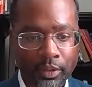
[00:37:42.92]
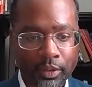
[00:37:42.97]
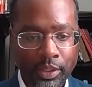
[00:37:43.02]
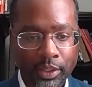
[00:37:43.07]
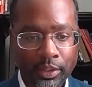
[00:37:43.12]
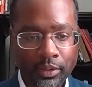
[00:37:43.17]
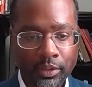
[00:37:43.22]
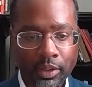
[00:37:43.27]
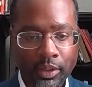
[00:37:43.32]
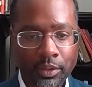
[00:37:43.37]

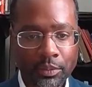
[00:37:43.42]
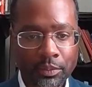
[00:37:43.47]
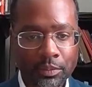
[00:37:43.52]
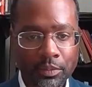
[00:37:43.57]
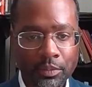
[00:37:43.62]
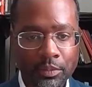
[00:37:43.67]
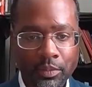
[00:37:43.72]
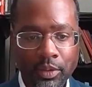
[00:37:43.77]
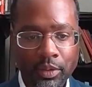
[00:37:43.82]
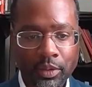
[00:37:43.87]
Like, um,
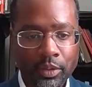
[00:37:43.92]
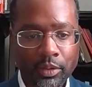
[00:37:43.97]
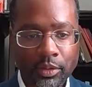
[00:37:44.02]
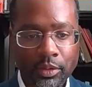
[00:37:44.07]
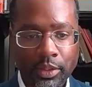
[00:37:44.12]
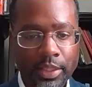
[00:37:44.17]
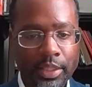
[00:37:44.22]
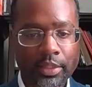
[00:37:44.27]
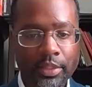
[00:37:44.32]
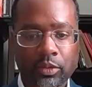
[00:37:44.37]

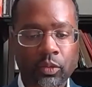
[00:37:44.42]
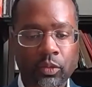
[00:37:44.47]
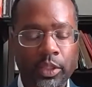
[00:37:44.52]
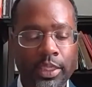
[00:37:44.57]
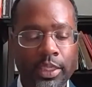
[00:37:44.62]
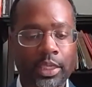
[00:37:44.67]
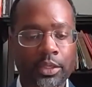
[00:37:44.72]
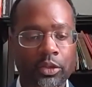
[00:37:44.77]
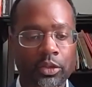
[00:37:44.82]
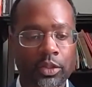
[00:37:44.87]
yes, we're
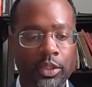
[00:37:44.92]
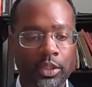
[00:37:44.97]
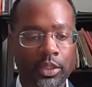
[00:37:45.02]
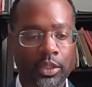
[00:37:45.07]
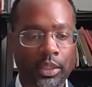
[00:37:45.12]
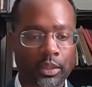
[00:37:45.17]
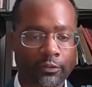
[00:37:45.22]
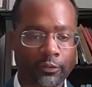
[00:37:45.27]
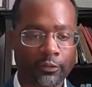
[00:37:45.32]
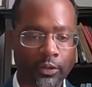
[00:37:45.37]
not
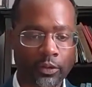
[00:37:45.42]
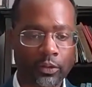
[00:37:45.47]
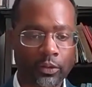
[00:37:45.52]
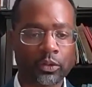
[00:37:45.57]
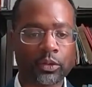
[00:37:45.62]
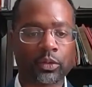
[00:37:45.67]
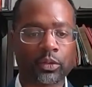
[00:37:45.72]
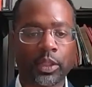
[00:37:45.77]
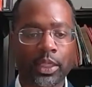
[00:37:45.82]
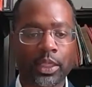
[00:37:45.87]
using
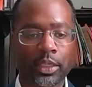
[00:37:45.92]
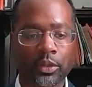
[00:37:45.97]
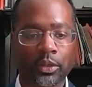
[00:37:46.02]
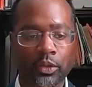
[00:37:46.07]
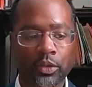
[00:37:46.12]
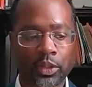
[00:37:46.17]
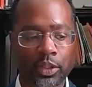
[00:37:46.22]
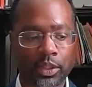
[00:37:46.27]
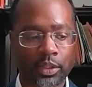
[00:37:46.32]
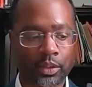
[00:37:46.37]
phones, we're not
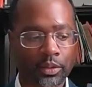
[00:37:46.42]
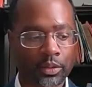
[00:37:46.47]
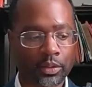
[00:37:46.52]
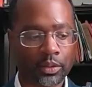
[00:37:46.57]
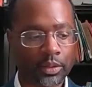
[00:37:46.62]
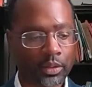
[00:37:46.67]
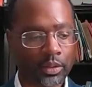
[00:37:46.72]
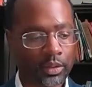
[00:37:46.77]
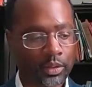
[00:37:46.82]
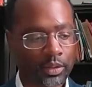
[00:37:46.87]
using
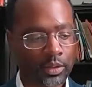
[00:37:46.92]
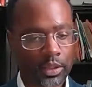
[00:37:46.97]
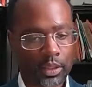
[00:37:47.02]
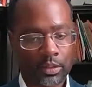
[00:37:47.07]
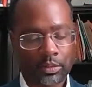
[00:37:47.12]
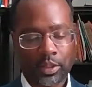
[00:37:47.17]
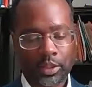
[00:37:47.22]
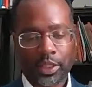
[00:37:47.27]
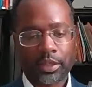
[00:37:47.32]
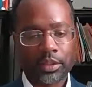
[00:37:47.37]

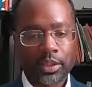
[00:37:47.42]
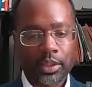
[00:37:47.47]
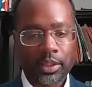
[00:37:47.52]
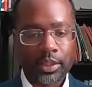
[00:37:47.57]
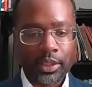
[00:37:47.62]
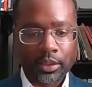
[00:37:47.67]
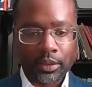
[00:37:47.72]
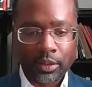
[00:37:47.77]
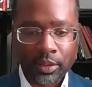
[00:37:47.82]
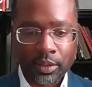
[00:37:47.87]
um, the
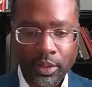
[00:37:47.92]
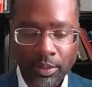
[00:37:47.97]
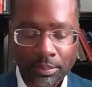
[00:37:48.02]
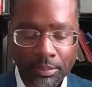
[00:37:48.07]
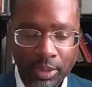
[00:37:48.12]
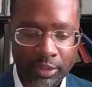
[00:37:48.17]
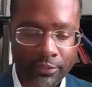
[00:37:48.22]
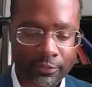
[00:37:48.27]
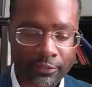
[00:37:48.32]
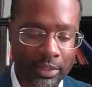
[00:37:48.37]
internet,
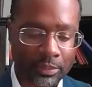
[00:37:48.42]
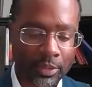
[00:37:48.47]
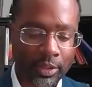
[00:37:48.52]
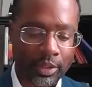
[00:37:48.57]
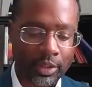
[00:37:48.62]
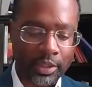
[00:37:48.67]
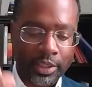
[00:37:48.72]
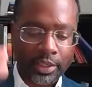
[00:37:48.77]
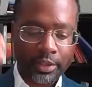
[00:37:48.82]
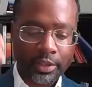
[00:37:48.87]
but if I'm
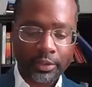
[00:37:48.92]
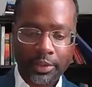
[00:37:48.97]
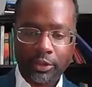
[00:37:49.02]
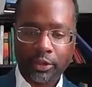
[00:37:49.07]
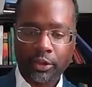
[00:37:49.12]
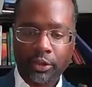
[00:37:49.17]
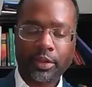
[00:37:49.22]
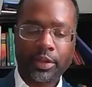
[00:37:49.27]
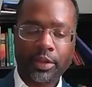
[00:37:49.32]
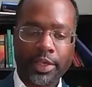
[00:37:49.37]
here and
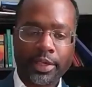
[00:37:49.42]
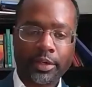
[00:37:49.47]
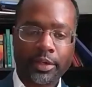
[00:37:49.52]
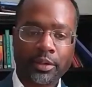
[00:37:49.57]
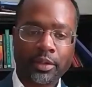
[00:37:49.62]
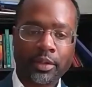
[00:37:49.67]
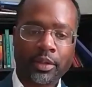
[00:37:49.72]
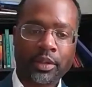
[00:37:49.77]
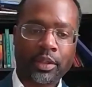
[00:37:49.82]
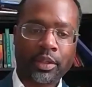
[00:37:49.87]
you're
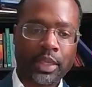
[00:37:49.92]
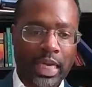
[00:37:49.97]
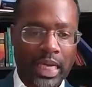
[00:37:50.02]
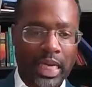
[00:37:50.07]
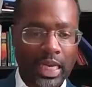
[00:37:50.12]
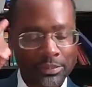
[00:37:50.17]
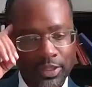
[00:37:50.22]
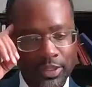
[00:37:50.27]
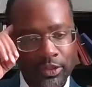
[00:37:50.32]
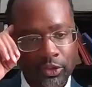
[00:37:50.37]
there,
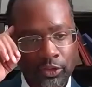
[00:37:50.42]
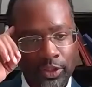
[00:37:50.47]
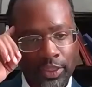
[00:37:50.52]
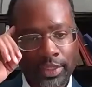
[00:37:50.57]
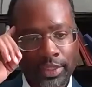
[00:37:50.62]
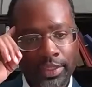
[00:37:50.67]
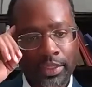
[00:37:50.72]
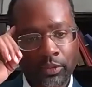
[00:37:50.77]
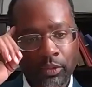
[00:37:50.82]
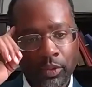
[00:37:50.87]
I'm still trying
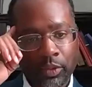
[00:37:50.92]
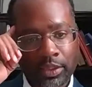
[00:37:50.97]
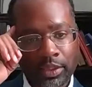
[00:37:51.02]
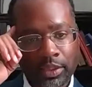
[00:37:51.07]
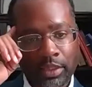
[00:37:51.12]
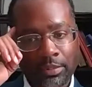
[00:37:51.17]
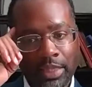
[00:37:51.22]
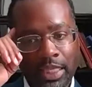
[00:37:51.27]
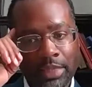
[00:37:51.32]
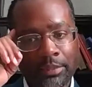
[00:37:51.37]
to get what's
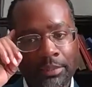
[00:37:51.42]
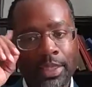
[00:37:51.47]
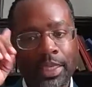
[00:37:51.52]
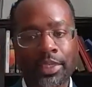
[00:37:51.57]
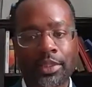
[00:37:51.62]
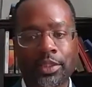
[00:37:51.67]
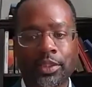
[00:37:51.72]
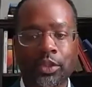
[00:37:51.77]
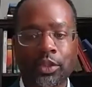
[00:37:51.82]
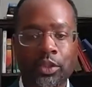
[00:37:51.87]
in my
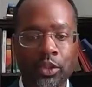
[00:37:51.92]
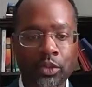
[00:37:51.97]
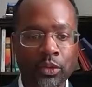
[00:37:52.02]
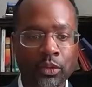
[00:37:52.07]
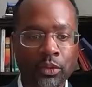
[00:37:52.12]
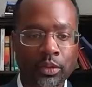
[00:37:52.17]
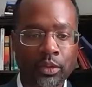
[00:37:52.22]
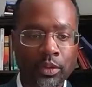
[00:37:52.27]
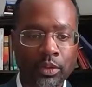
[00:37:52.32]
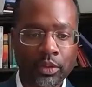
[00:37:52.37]
mind to
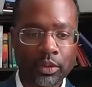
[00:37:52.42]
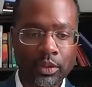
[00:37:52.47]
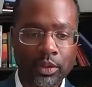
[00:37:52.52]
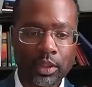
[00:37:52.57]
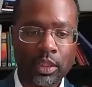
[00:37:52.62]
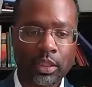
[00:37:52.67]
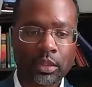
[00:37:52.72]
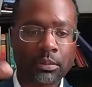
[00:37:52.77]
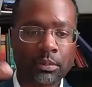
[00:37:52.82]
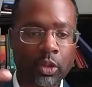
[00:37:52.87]
you.
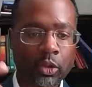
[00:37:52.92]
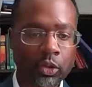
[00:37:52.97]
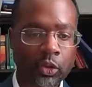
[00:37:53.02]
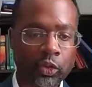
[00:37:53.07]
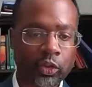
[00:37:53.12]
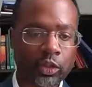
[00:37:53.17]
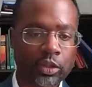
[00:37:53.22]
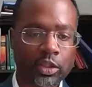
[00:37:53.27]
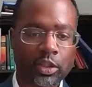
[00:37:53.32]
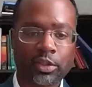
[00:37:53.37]
And
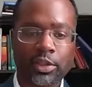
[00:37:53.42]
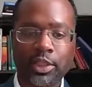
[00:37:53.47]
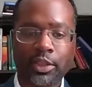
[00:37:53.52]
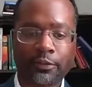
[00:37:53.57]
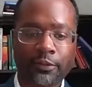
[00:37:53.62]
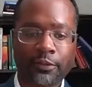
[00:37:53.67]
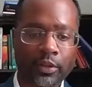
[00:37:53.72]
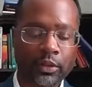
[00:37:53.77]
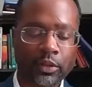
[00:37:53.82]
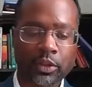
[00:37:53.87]
emotions are
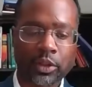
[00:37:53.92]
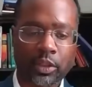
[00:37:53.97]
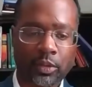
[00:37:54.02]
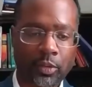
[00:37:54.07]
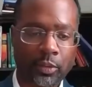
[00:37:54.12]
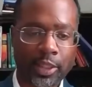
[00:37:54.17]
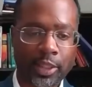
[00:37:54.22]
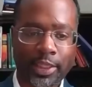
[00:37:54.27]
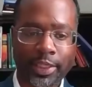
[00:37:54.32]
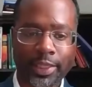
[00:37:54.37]
difficult to
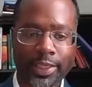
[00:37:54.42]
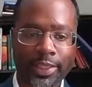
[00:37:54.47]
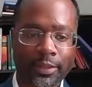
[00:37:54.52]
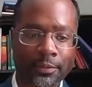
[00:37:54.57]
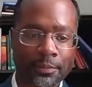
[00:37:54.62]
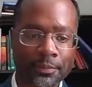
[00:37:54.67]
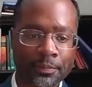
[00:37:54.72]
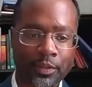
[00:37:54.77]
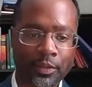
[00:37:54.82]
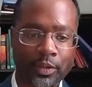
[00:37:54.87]
communicate,
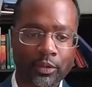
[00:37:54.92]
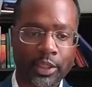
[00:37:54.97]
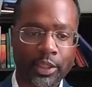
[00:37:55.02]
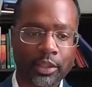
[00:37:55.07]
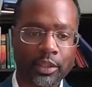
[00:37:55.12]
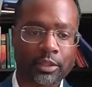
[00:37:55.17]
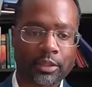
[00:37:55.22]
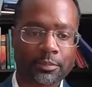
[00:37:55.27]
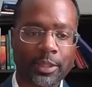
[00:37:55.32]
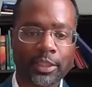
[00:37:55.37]
right?
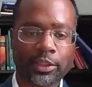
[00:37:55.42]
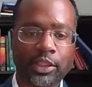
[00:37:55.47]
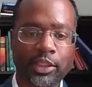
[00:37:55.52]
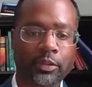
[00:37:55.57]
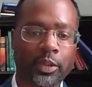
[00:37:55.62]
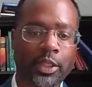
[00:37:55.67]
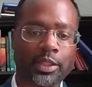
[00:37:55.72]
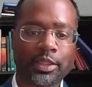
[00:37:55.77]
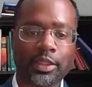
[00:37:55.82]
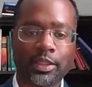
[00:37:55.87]
Especially
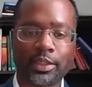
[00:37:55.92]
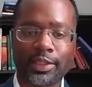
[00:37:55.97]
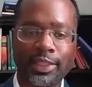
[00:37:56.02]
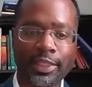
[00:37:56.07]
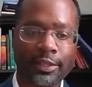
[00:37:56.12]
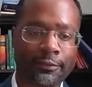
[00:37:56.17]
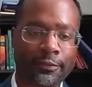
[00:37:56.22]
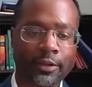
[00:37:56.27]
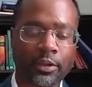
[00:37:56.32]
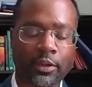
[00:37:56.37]
when it's
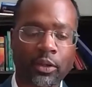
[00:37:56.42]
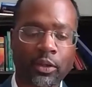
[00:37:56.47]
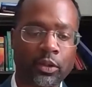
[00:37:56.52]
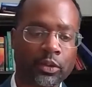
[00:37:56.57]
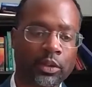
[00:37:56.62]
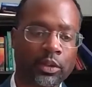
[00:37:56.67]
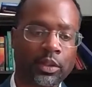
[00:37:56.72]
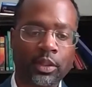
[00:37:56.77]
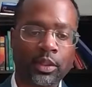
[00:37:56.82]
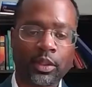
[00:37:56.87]

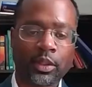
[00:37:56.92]
difficult